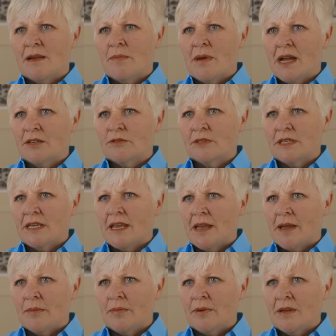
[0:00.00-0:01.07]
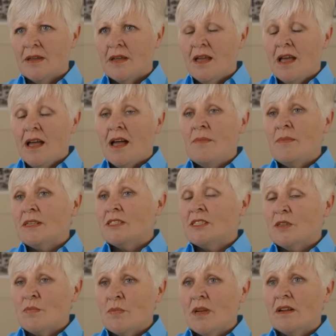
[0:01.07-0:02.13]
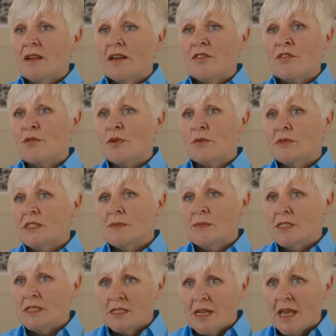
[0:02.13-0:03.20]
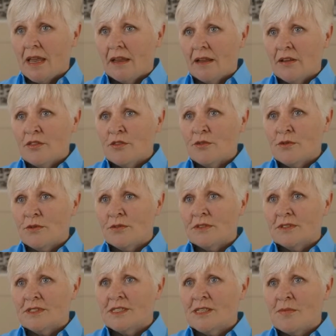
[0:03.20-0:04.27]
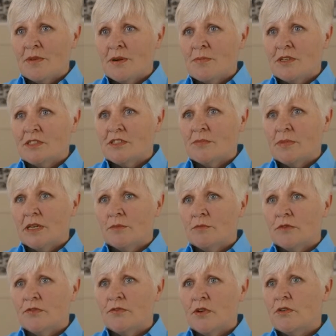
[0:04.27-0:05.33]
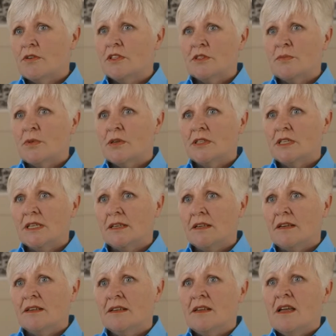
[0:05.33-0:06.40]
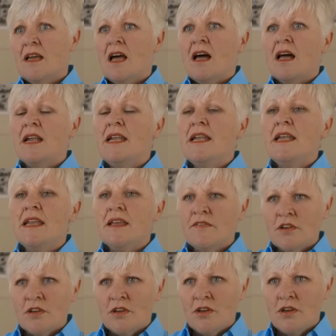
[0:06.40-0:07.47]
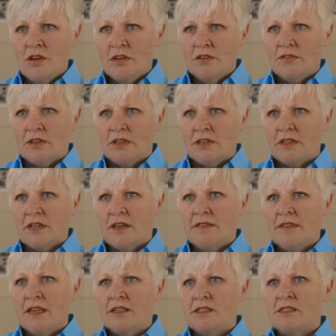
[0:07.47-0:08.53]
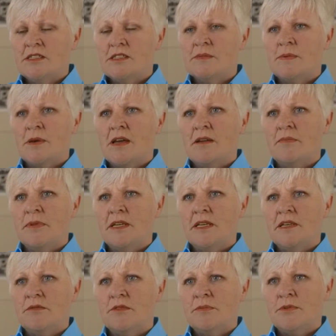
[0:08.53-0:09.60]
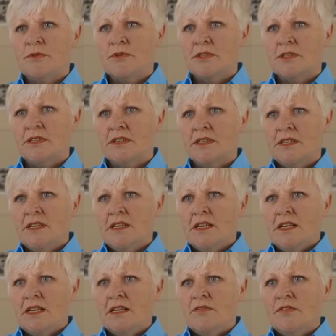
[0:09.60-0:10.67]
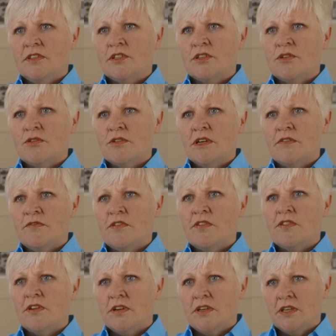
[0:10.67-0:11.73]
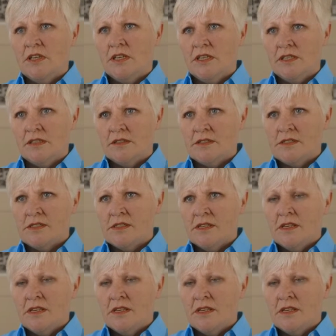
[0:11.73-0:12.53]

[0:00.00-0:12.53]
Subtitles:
Migrant Camp, I must admit I thought it was a mistake. I thought someone must have been referring to Bonegilla. I'd never heard of it, and that's despite being a reporter in Victoria for 30 years.